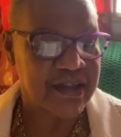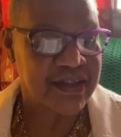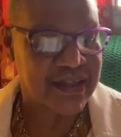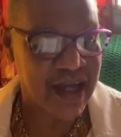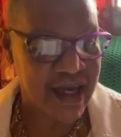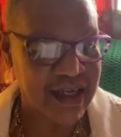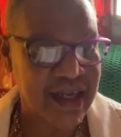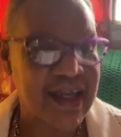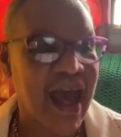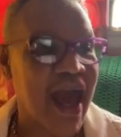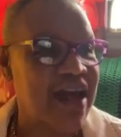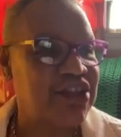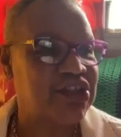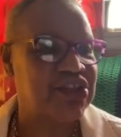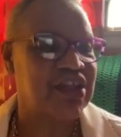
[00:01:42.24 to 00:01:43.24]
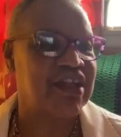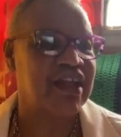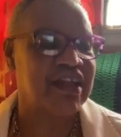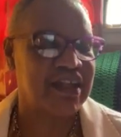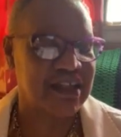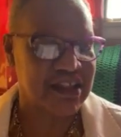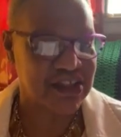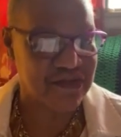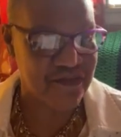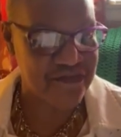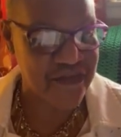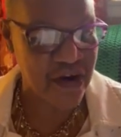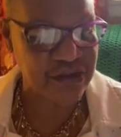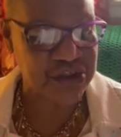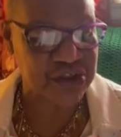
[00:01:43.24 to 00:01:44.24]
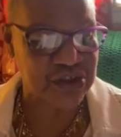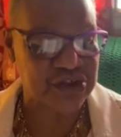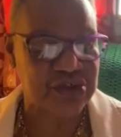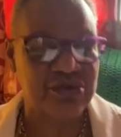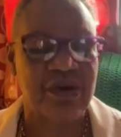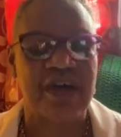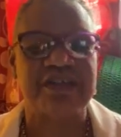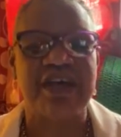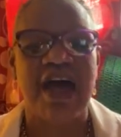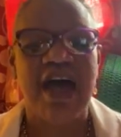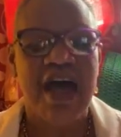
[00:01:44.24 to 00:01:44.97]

dedication in his devotion to us,